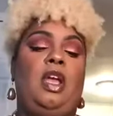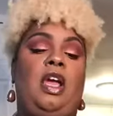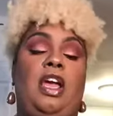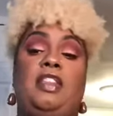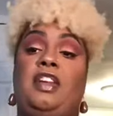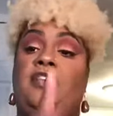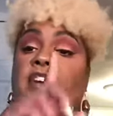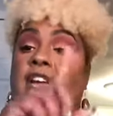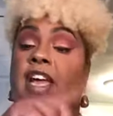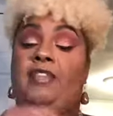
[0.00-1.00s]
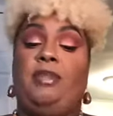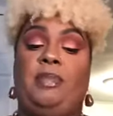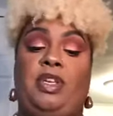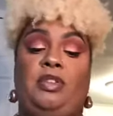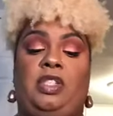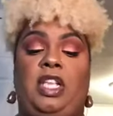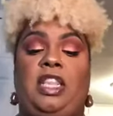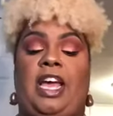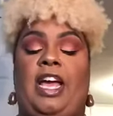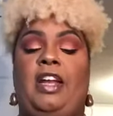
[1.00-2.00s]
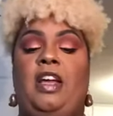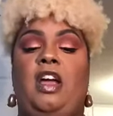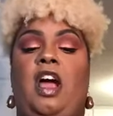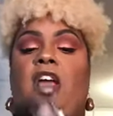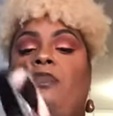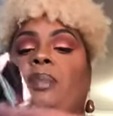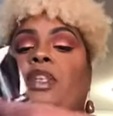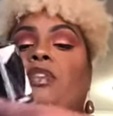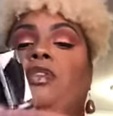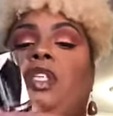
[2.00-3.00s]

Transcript: And then if I haven't been using that, I've been using